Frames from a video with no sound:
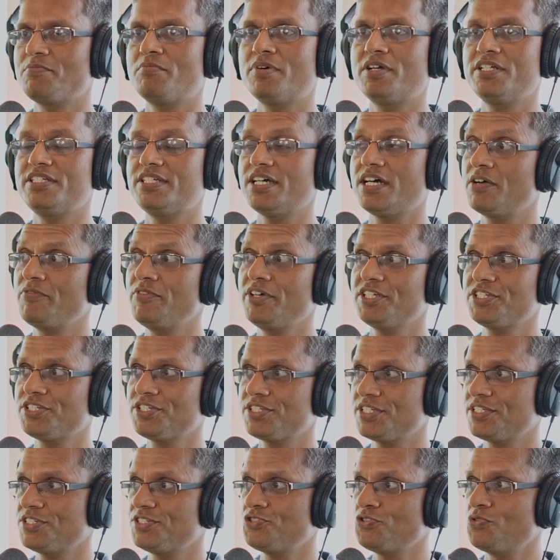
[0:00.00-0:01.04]
But Jarvis
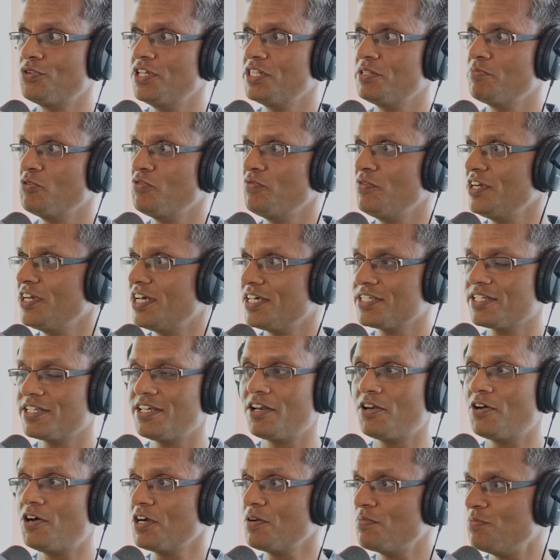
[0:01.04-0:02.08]
shown in the movie does a
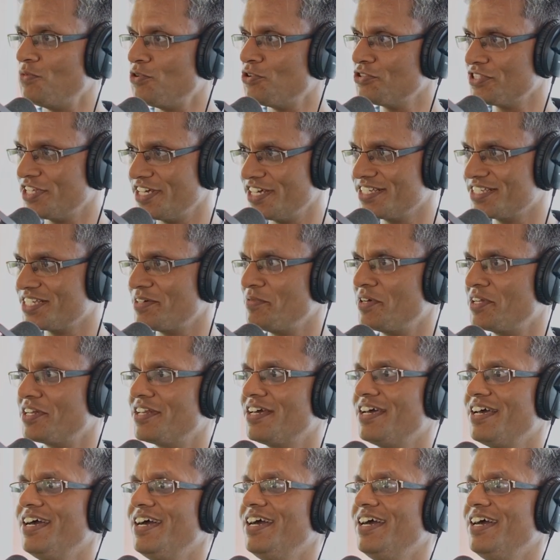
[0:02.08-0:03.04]
lot more things. I mean,